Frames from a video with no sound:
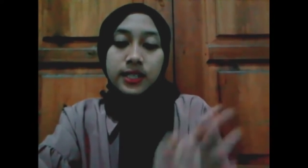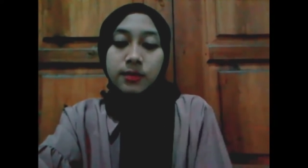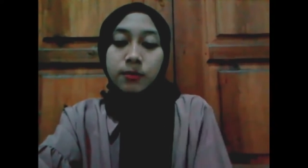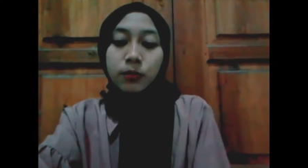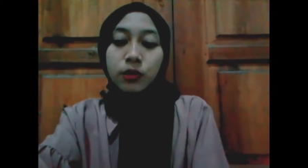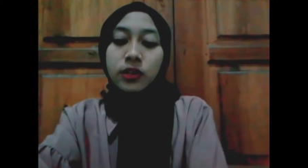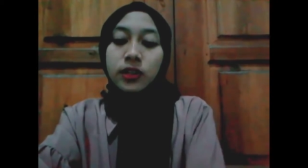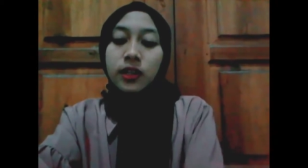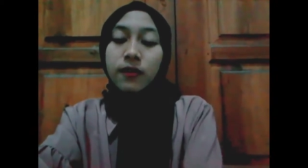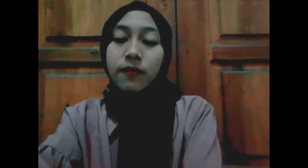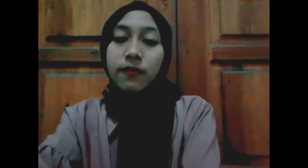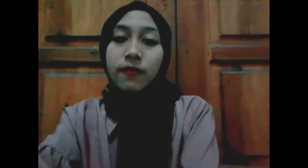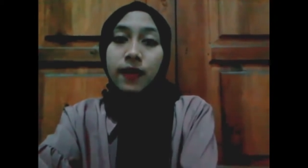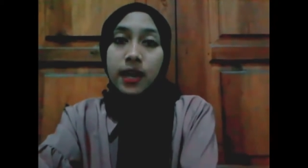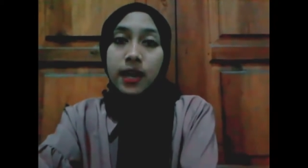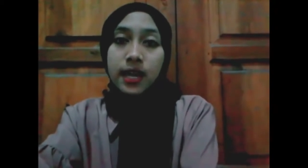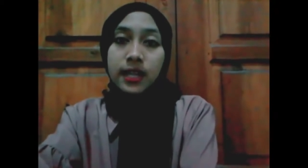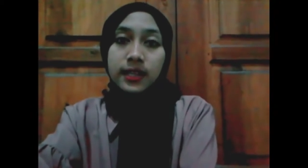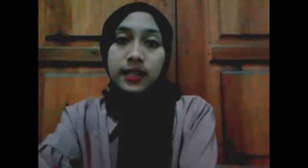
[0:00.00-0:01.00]

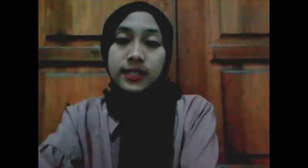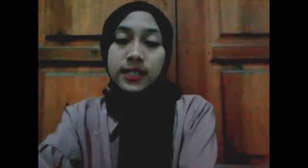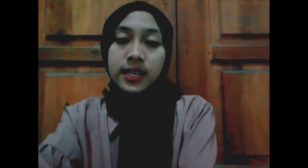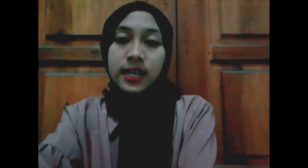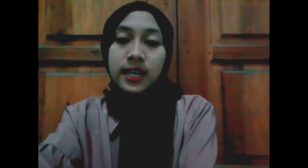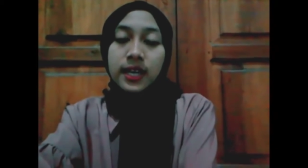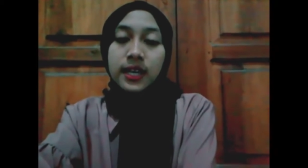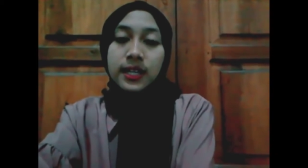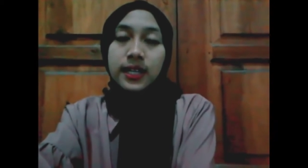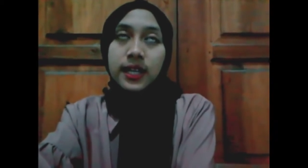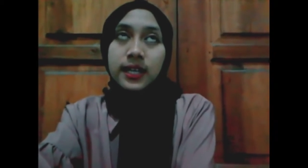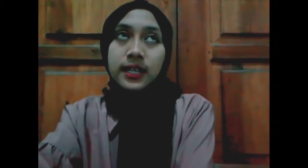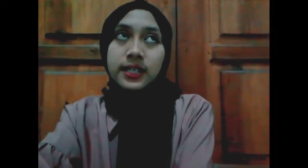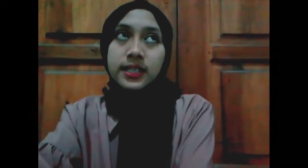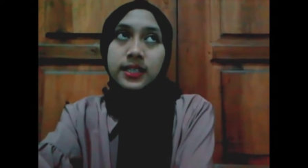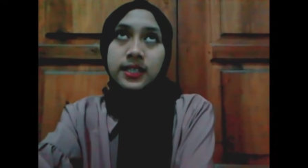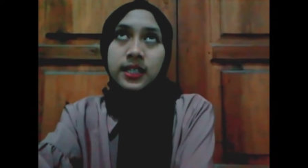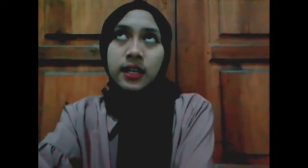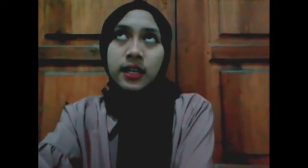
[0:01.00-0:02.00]
multi-phase. That
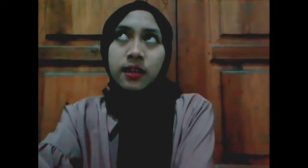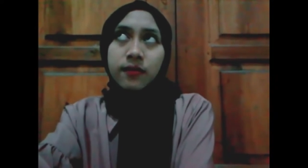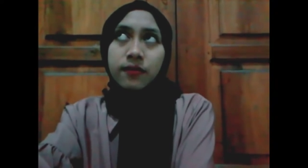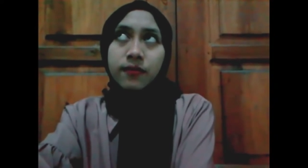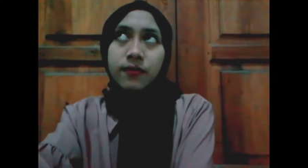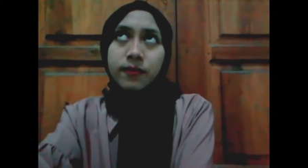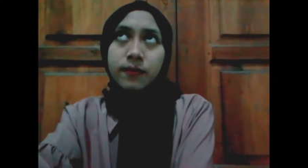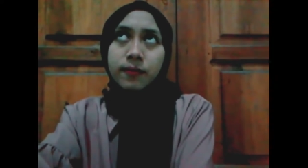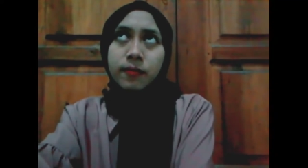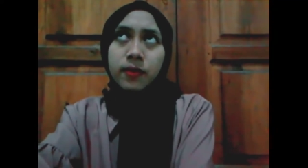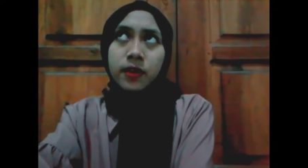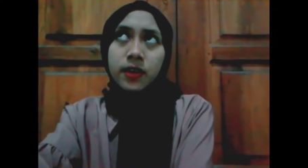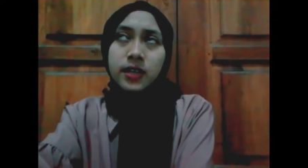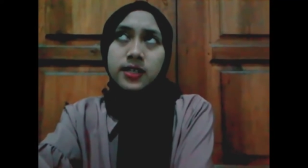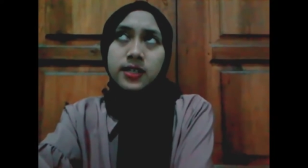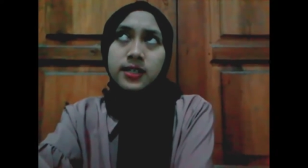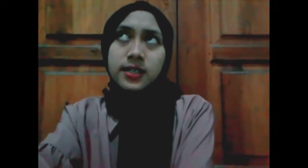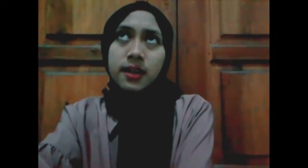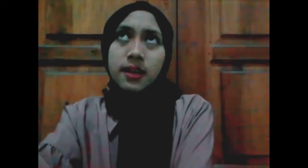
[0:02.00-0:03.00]
is, for
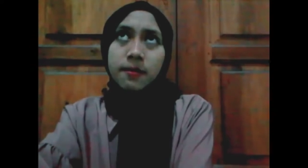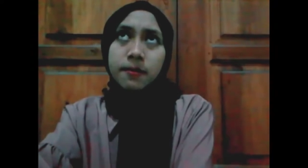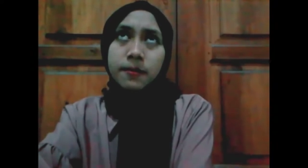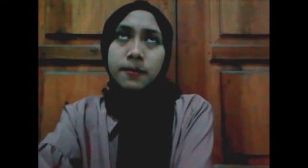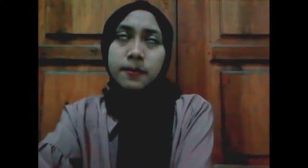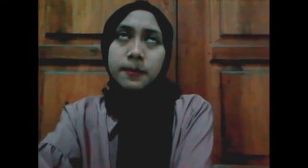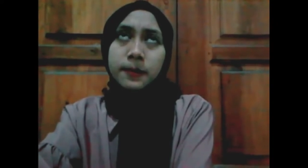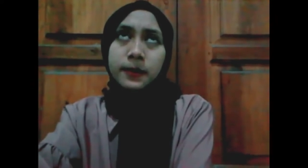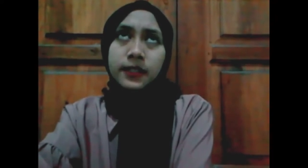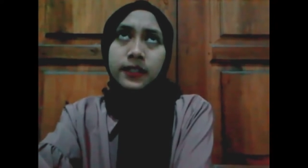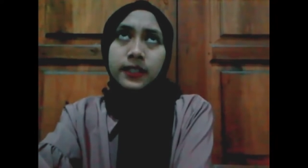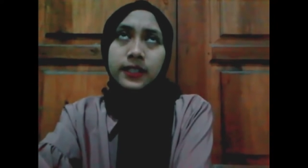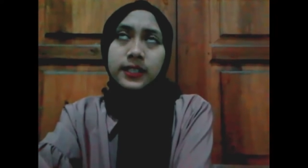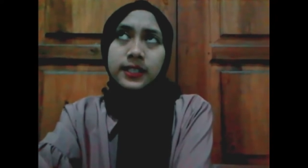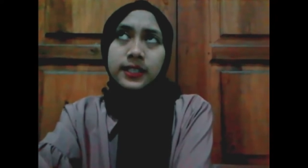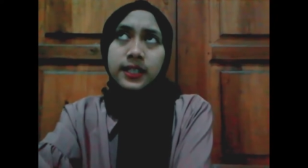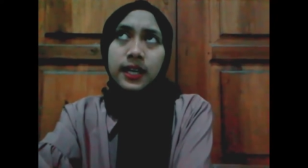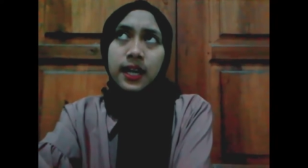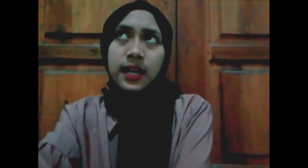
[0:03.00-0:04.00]
example,
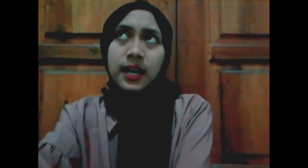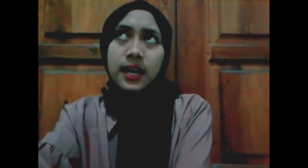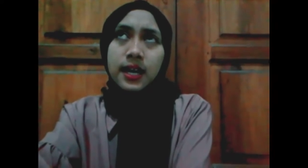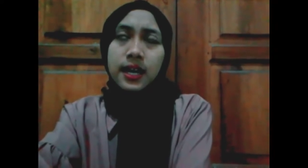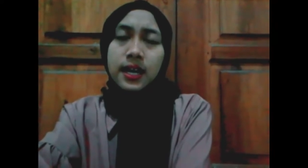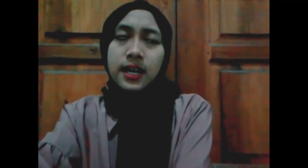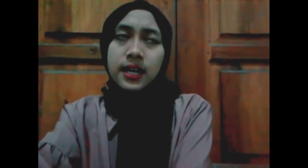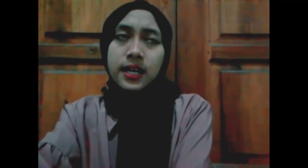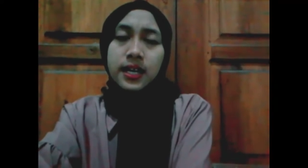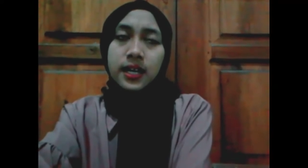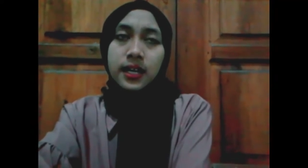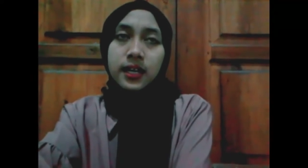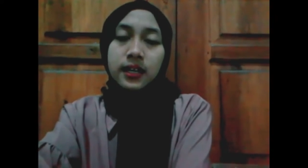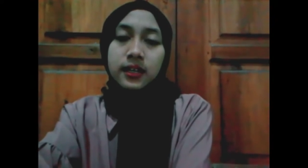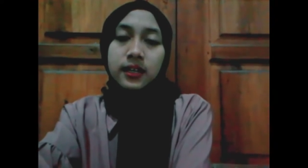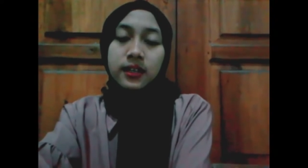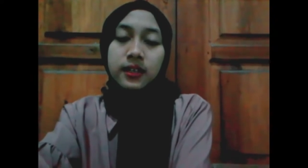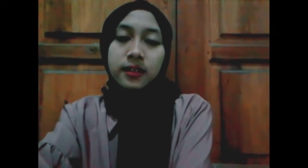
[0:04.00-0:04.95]
it's like